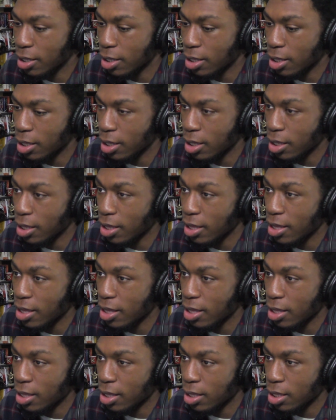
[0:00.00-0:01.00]

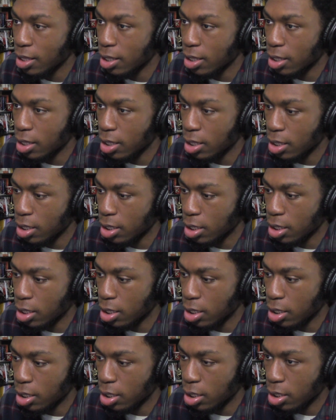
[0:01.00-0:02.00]

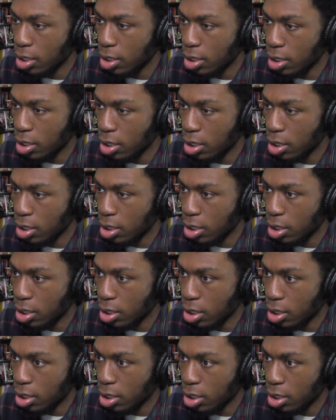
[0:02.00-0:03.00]

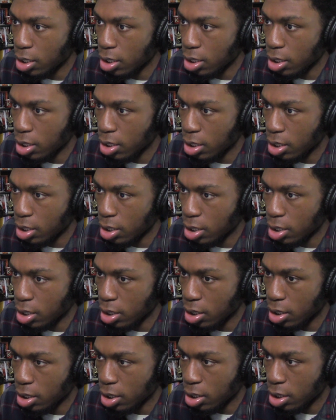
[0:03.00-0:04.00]

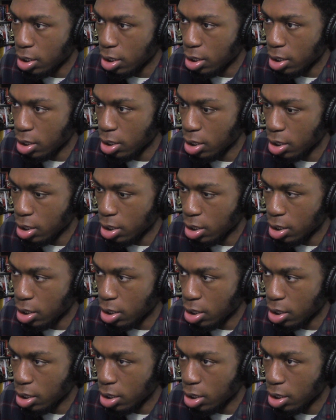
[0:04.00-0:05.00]

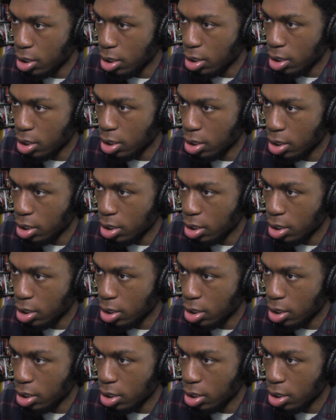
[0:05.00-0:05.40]
Nothing is said.